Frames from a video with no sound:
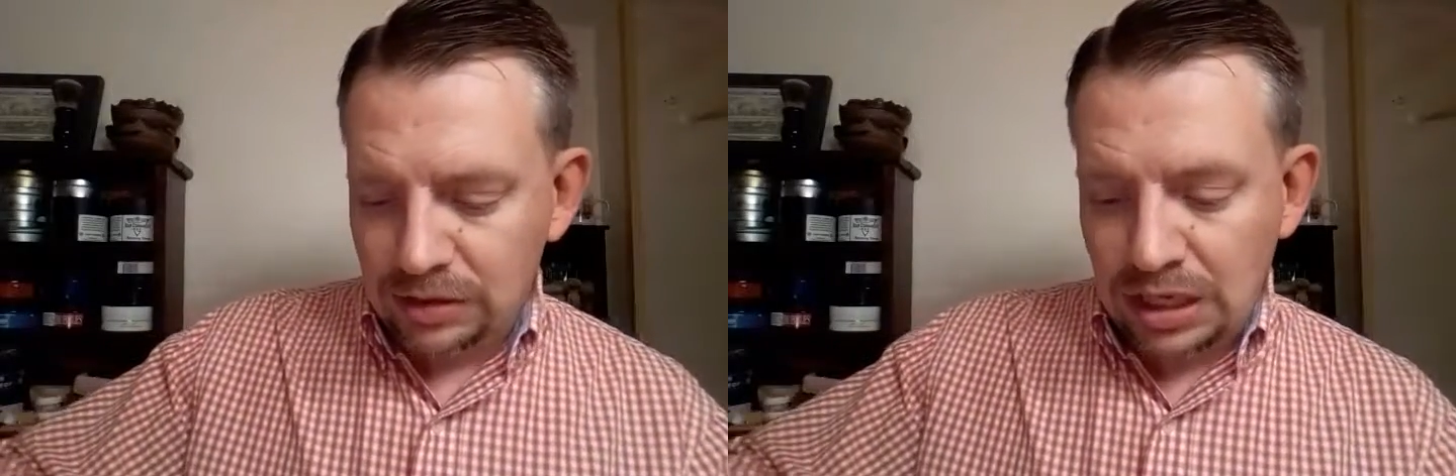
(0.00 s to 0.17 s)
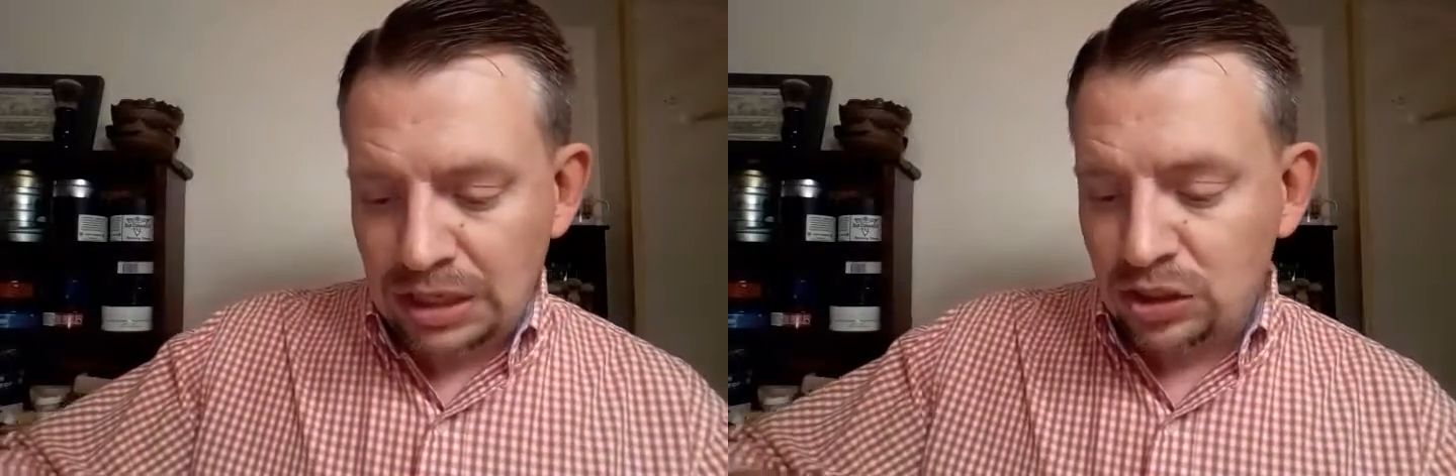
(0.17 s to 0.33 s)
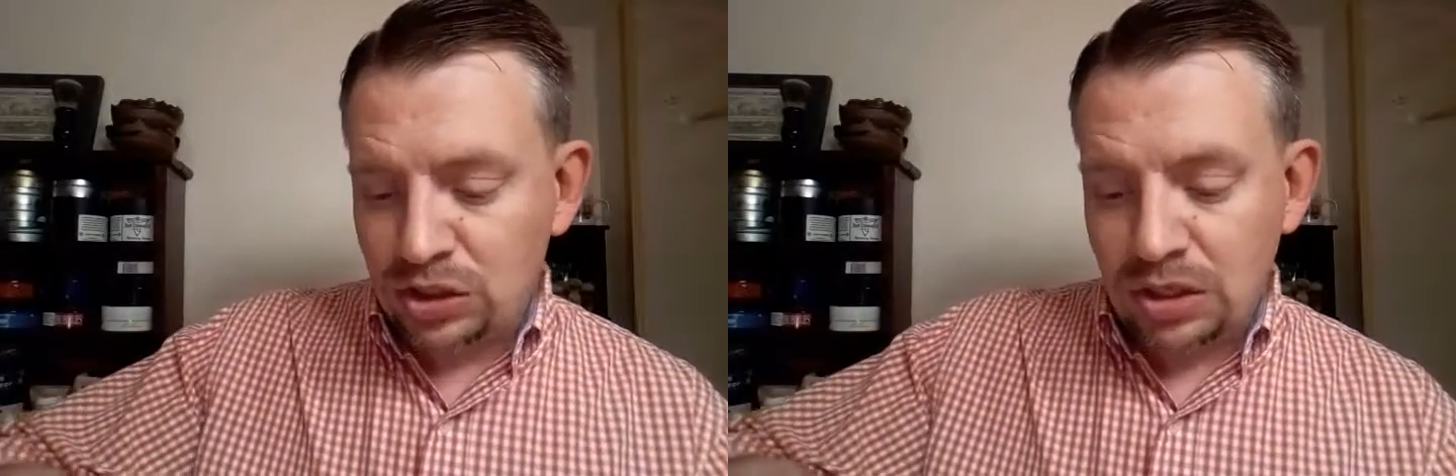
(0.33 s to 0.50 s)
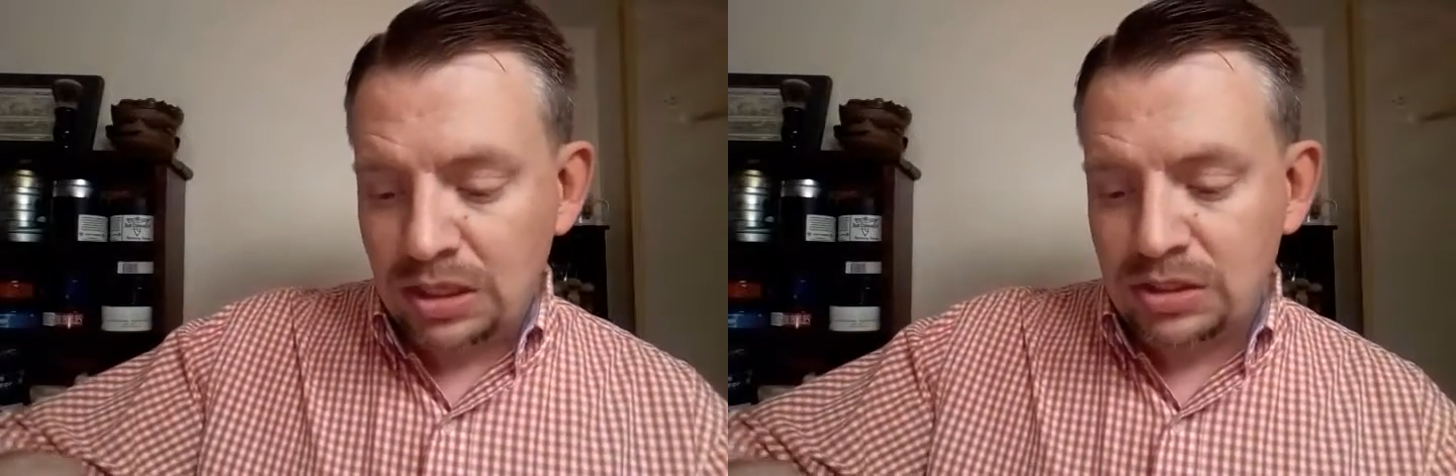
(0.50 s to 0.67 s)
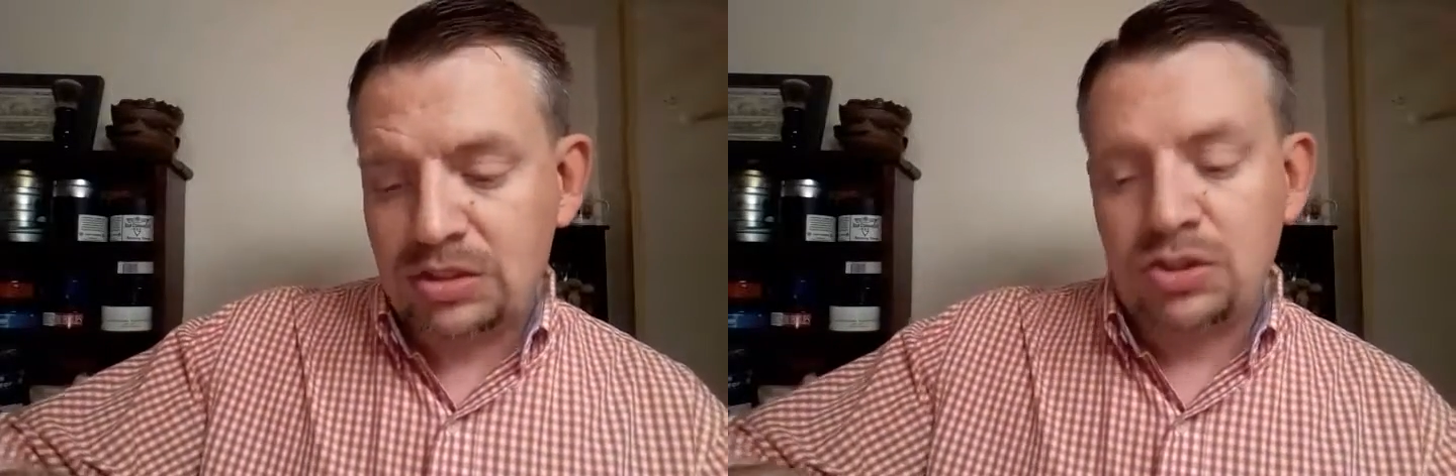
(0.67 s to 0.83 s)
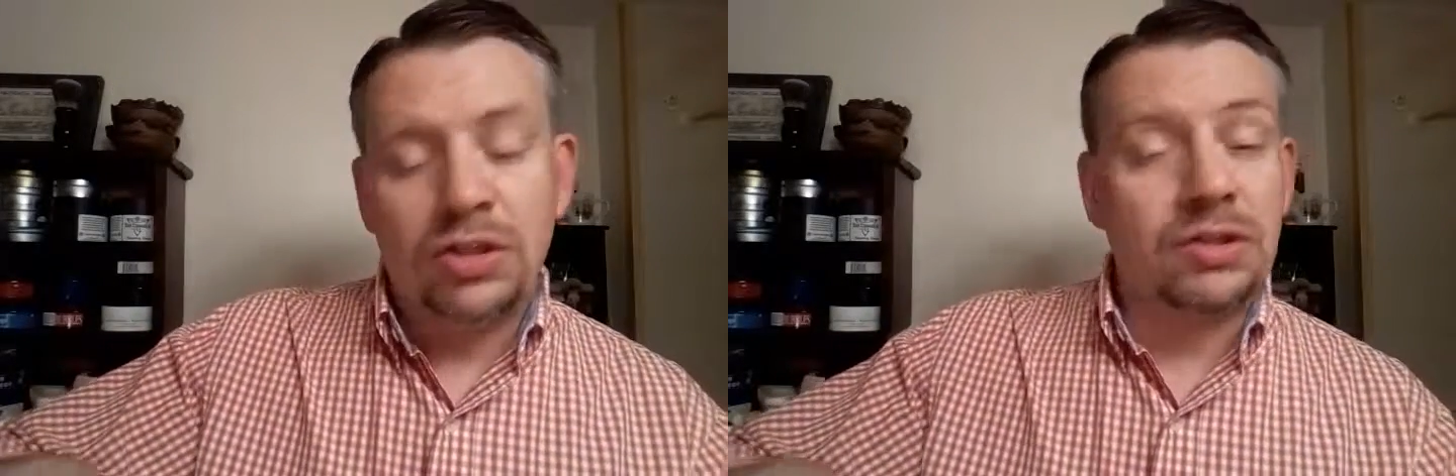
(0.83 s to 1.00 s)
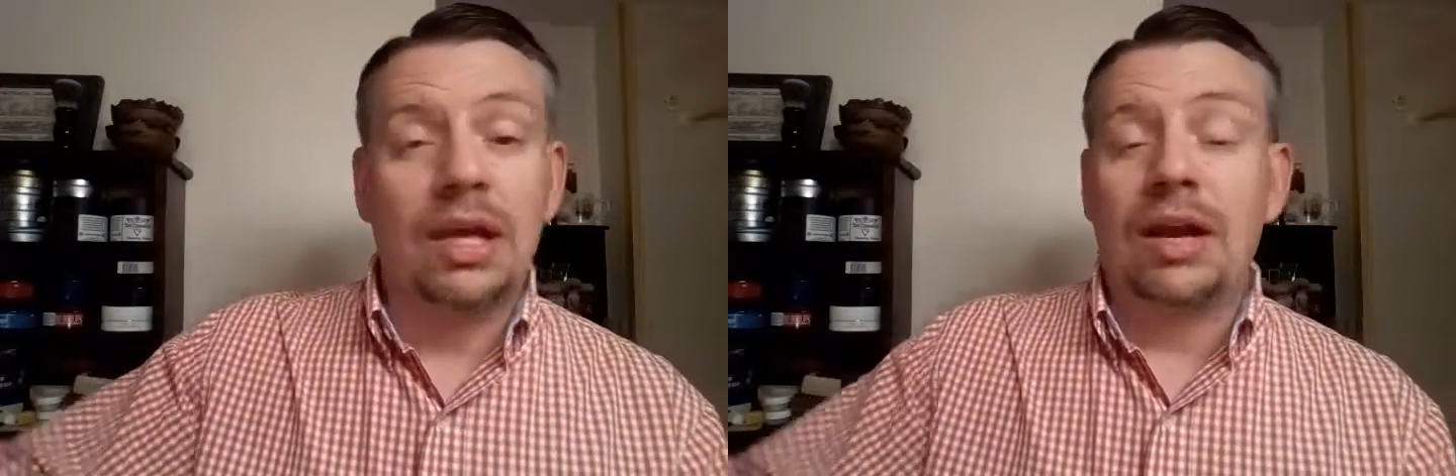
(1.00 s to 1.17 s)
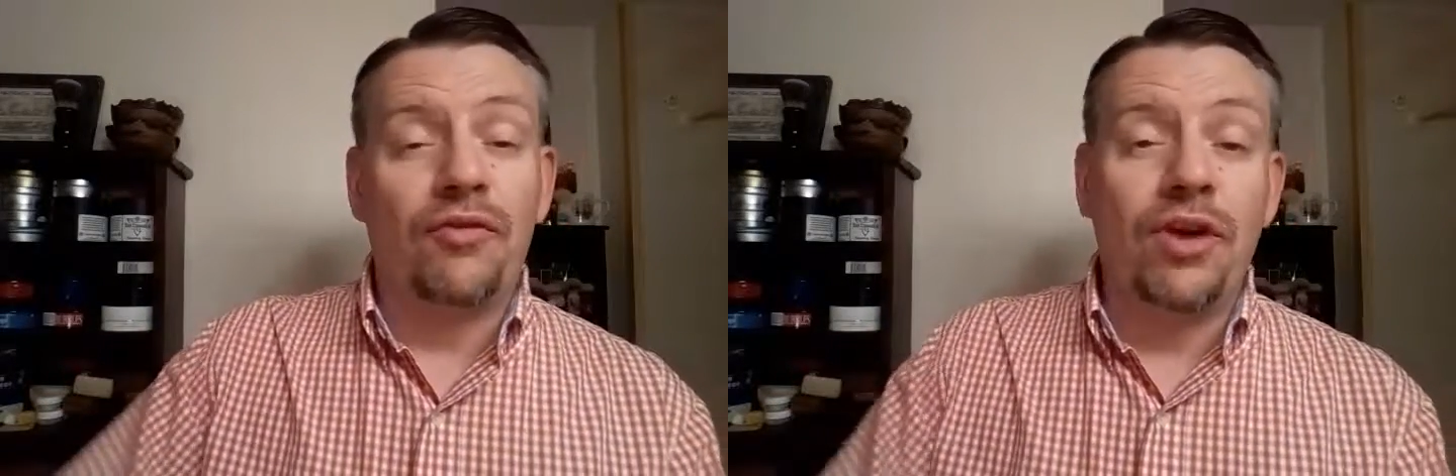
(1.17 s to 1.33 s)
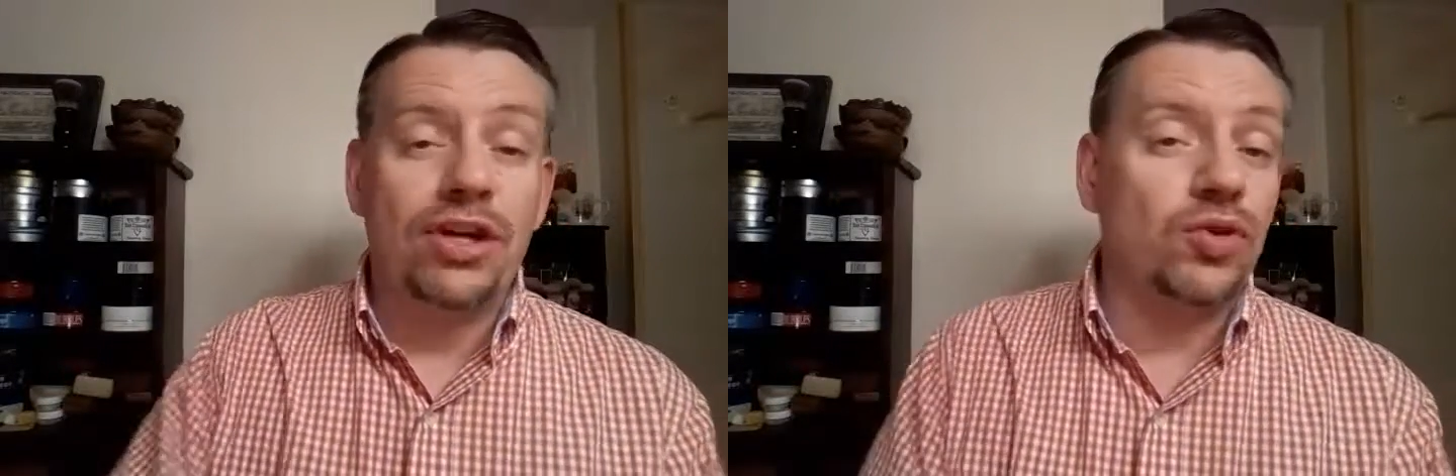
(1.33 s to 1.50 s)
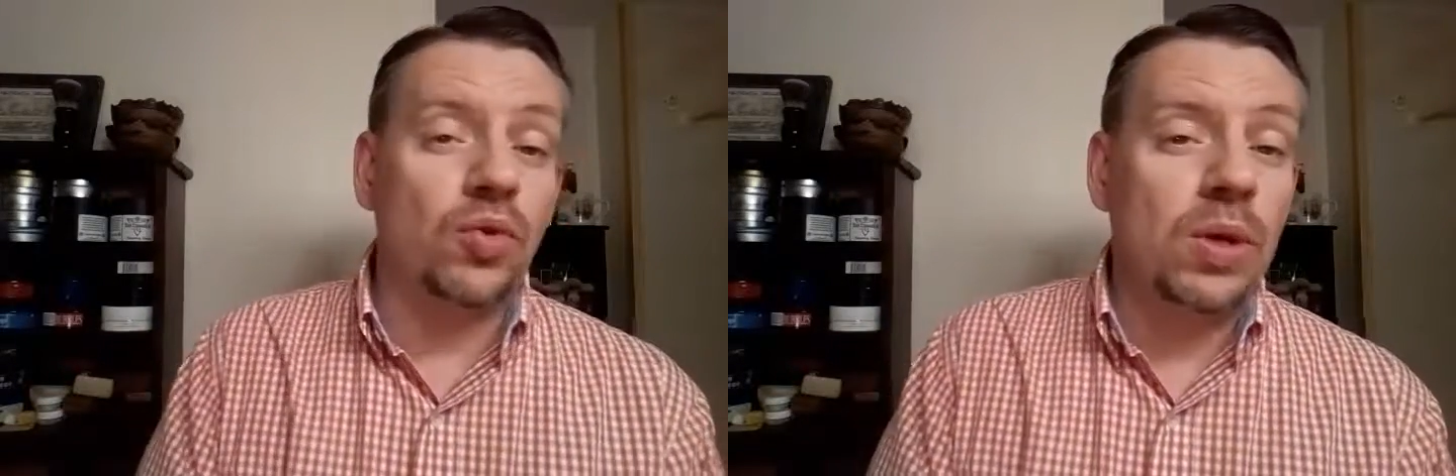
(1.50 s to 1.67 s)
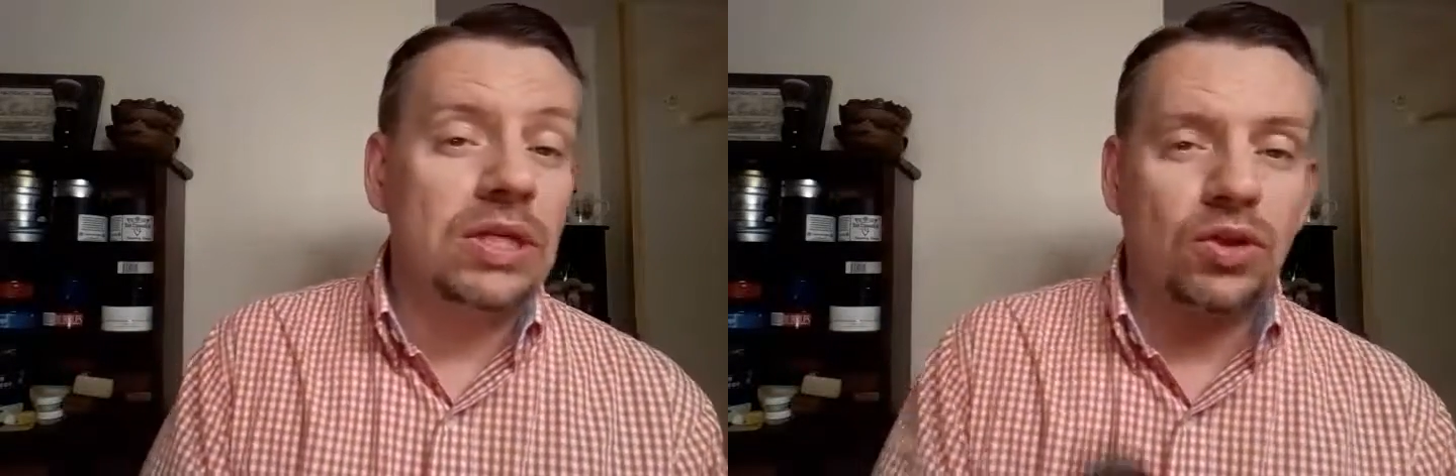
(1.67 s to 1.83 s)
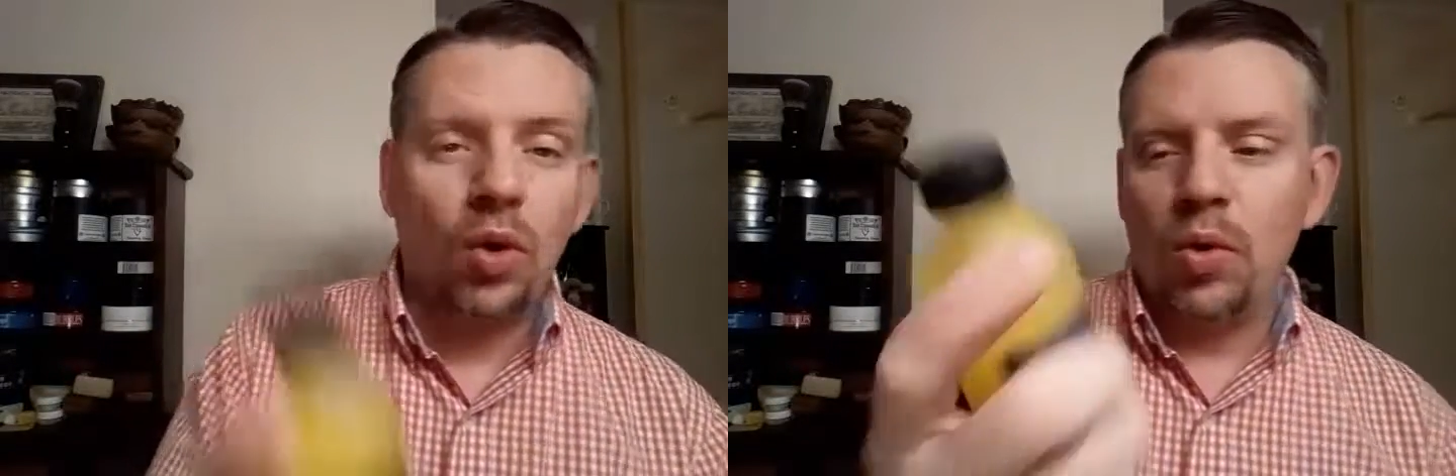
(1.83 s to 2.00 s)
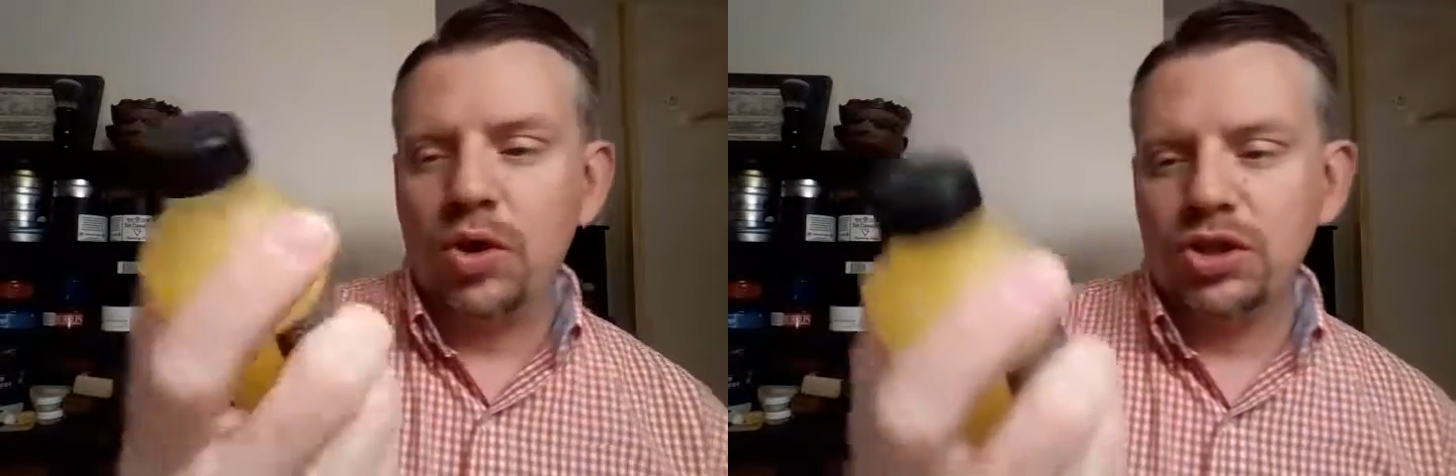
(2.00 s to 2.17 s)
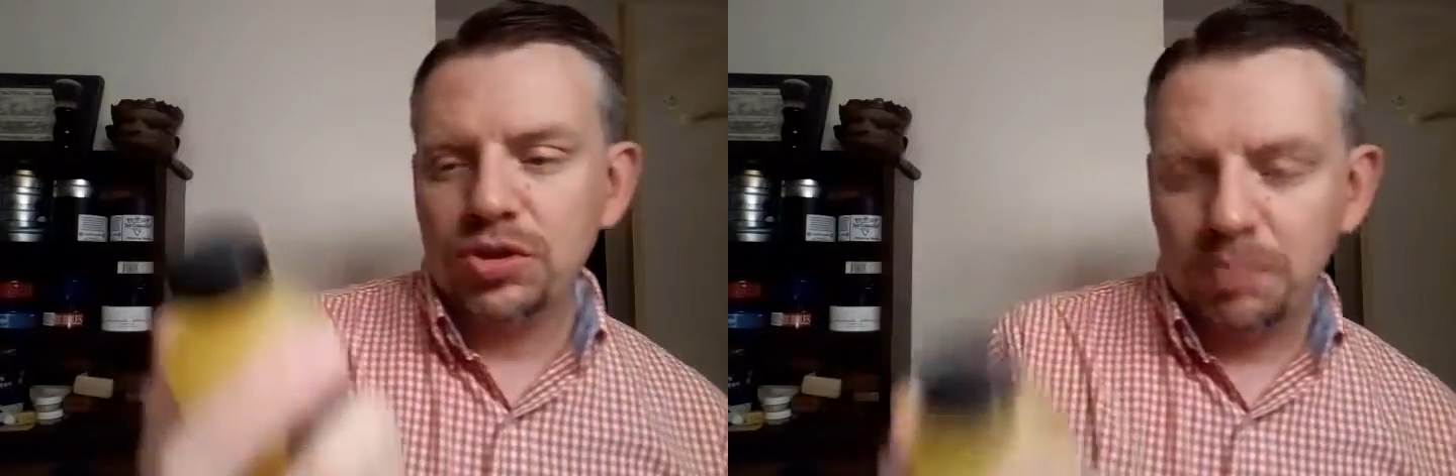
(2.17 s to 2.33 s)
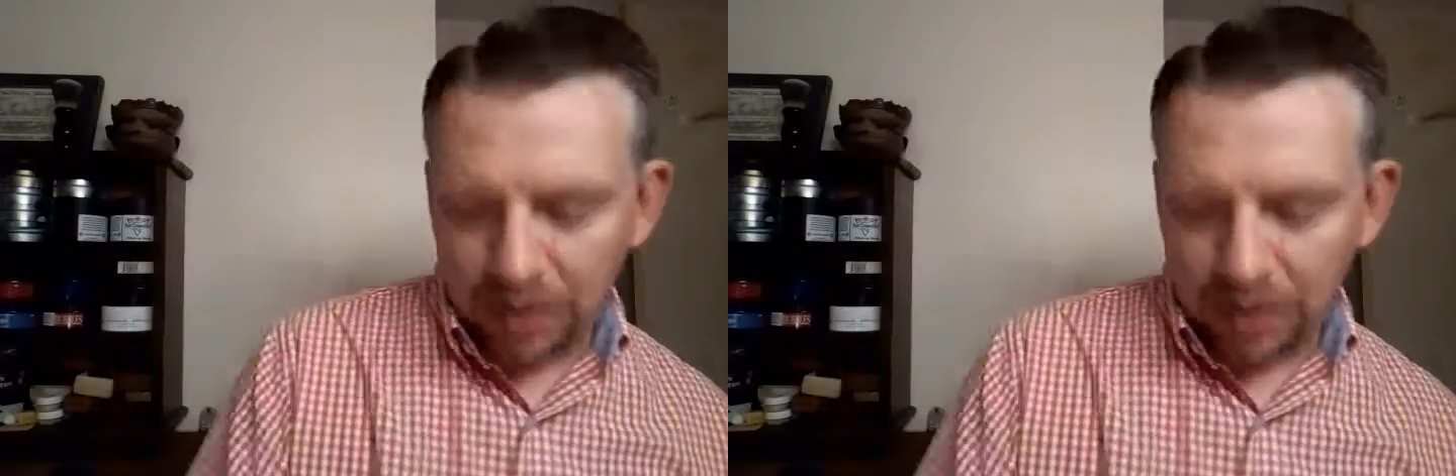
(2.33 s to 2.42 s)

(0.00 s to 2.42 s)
it's, it's just like a fresh squeezed orange,